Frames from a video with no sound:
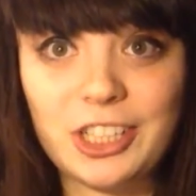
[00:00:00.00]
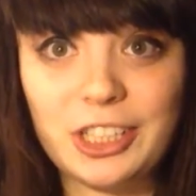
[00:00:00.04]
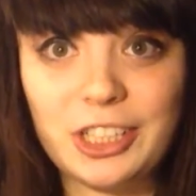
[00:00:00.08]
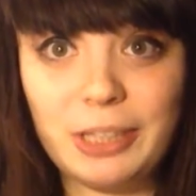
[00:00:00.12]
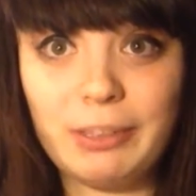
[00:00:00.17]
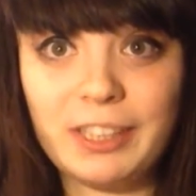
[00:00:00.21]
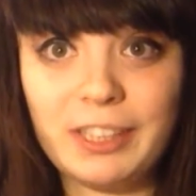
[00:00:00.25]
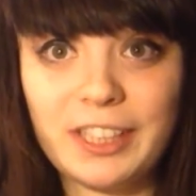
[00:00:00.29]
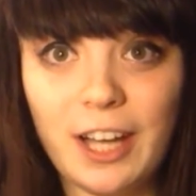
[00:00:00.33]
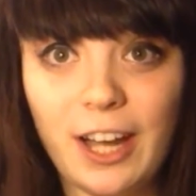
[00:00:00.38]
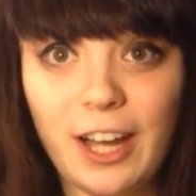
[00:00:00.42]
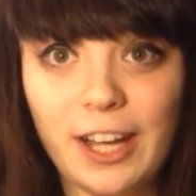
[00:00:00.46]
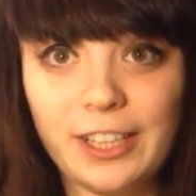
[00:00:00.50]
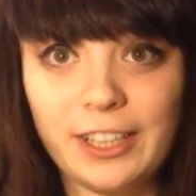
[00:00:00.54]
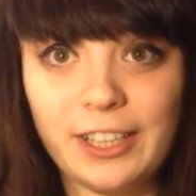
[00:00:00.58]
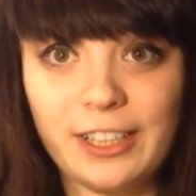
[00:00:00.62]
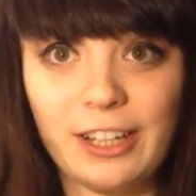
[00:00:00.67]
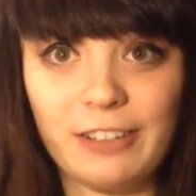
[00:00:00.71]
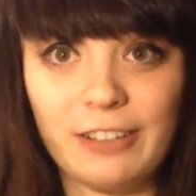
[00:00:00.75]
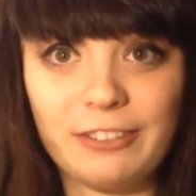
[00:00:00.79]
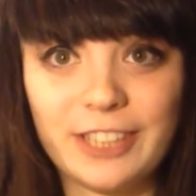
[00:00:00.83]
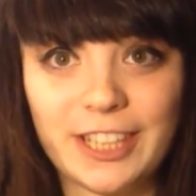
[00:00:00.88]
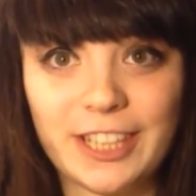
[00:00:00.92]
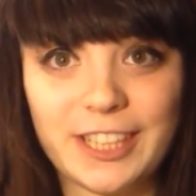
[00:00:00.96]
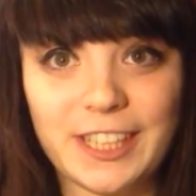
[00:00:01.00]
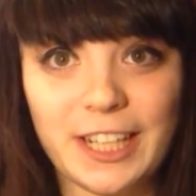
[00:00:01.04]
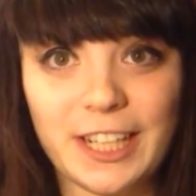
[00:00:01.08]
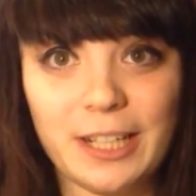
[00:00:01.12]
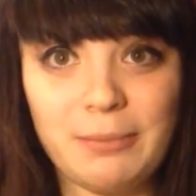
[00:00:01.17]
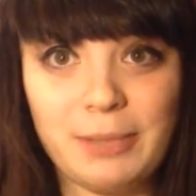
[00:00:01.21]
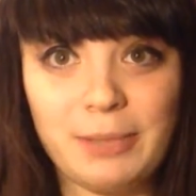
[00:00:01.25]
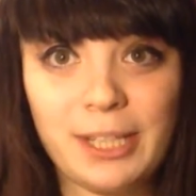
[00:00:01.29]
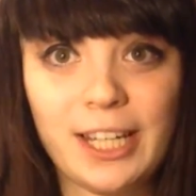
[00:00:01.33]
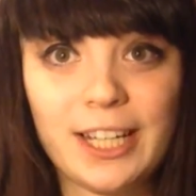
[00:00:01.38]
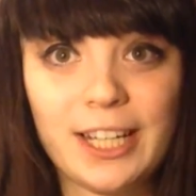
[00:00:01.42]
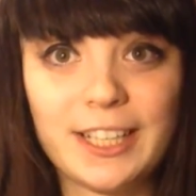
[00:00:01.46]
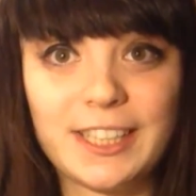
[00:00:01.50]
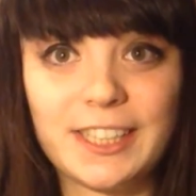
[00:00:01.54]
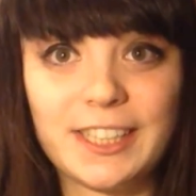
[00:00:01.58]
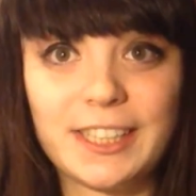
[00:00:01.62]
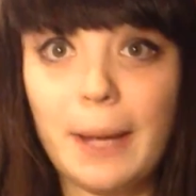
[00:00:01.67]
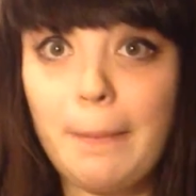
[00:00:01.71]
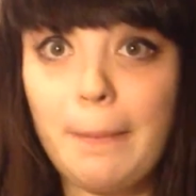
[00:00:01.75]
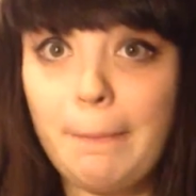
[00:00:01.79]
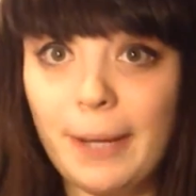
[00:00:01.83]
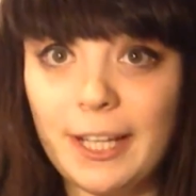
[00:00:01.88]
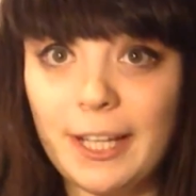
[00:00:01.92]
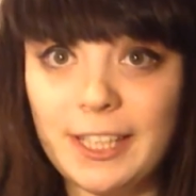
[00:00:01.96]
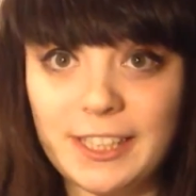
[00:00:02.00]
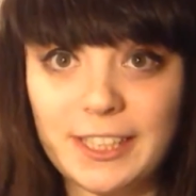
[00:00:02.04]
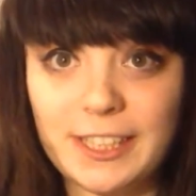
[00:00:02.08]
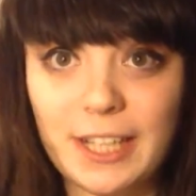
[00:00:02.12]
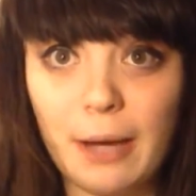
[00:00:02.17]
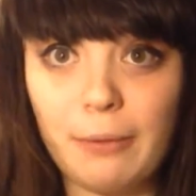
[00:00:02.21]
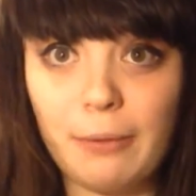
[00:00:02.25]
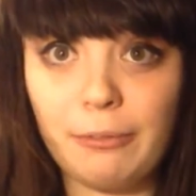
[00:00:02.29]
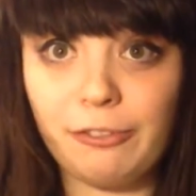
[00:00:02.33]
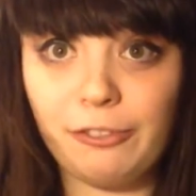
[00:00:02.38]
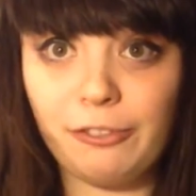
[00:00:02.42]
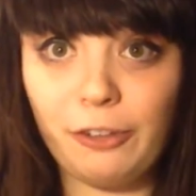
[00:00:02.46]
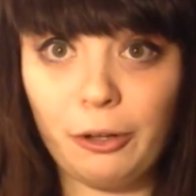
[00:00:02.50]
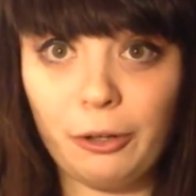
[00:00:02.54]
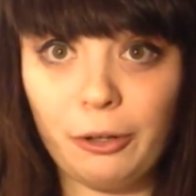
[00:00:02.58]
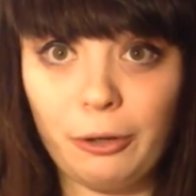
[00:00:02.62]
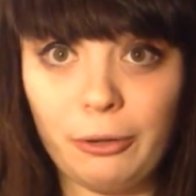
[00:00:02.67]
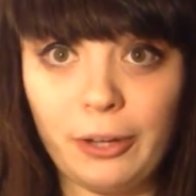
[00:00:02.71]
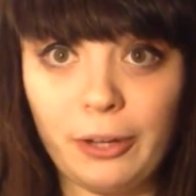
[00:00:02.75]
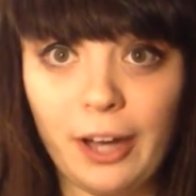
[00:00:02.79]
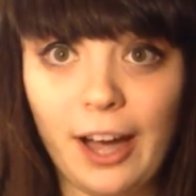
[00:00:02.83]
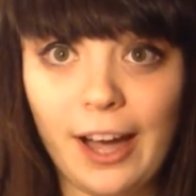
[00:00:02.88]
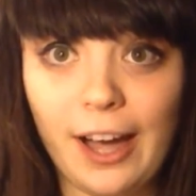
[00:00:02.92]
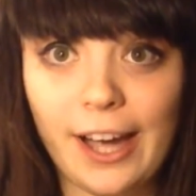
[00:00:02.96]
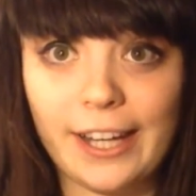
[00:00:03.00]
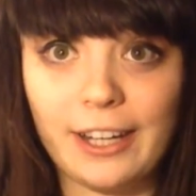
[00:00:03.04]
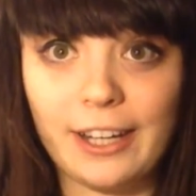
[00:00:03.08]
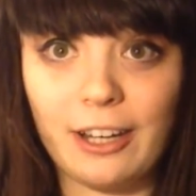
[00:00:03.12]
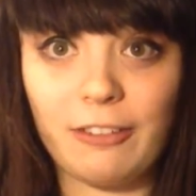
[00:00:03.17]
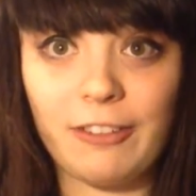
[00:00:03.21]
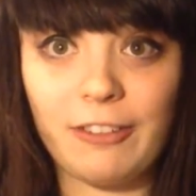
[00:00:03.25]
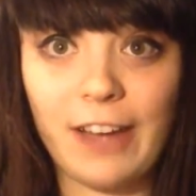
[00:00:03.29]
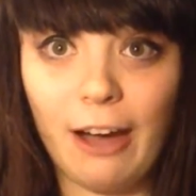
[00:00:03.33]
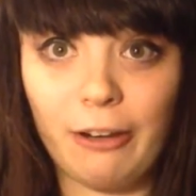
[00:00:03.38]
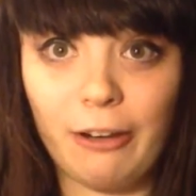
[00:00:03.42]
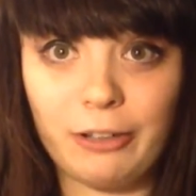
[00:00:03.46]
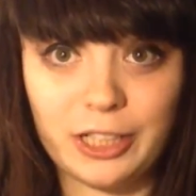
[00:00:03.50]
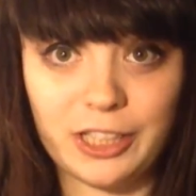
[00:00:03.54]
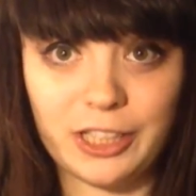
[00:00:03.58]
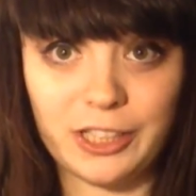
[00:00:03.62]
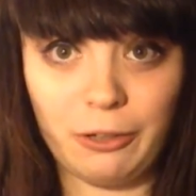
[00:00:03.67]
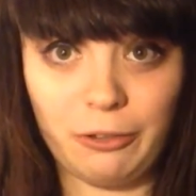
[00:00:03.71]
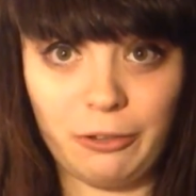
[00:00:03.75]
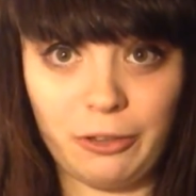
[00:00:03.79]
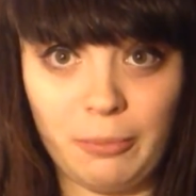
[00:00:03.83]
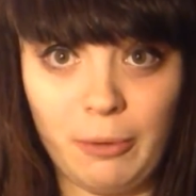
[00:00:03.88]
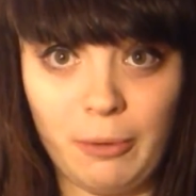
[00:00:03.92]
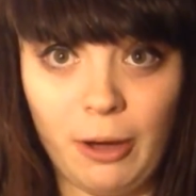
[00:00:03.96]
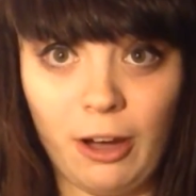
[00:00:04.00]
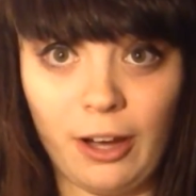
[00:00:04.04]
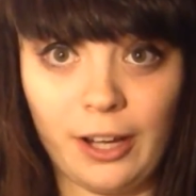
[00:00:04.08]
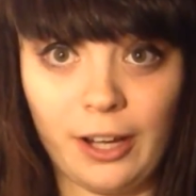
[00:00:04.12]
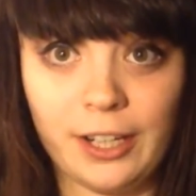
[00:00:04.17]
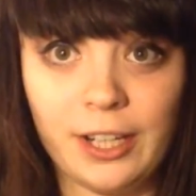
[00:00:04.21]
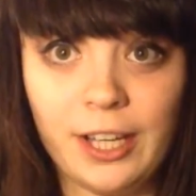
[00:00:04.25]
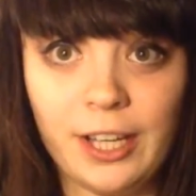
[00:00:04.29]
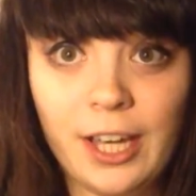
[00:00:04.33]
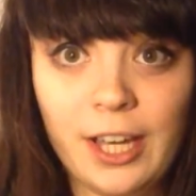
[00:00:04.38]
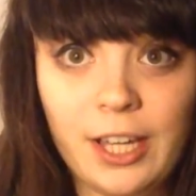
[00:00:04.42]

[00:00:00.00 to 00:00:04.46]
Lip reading: she was kind enough to send me a step-by-step photo guide of how to sew them on.